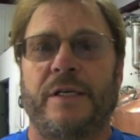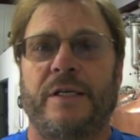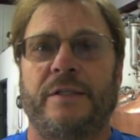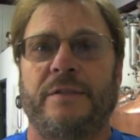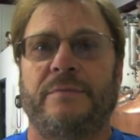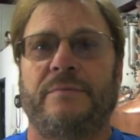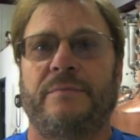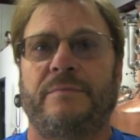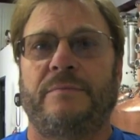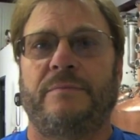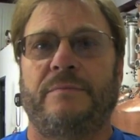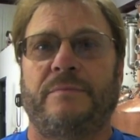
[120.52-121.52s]
and
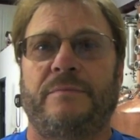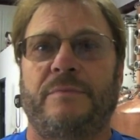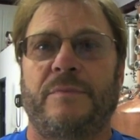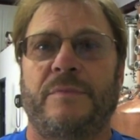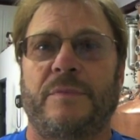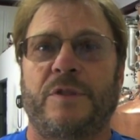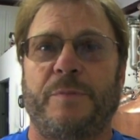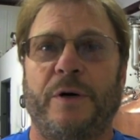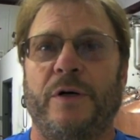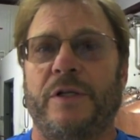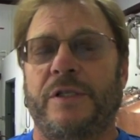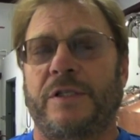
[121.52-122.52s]

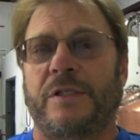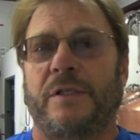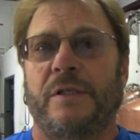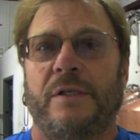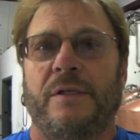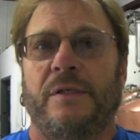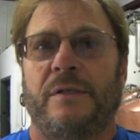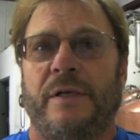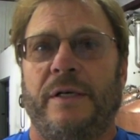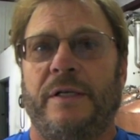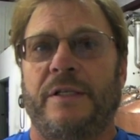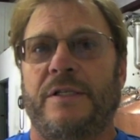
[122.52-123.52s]
spirits,
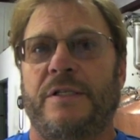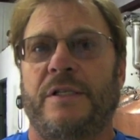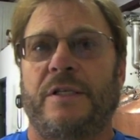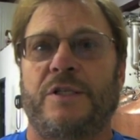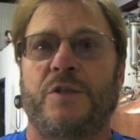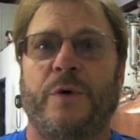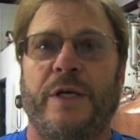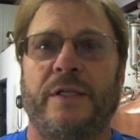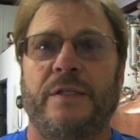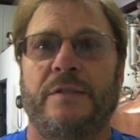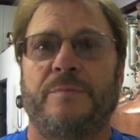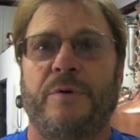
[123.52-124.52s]
and it's uh,
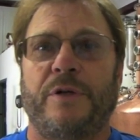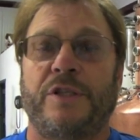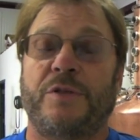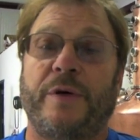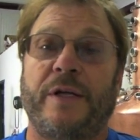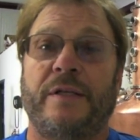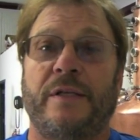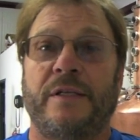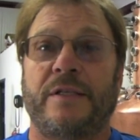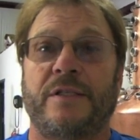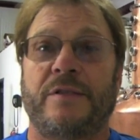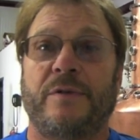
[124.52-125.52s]
sweetened, pretty sweet, and
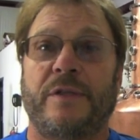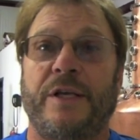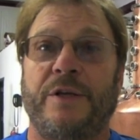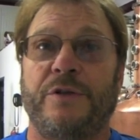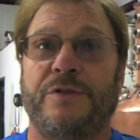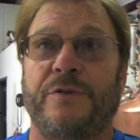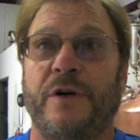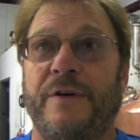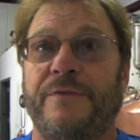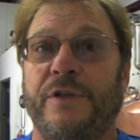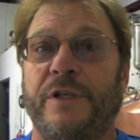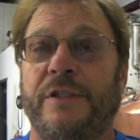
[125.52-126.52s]
it's what they use for
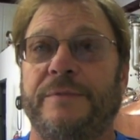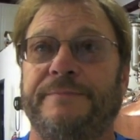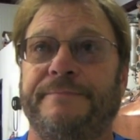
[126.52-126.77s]
after dinner.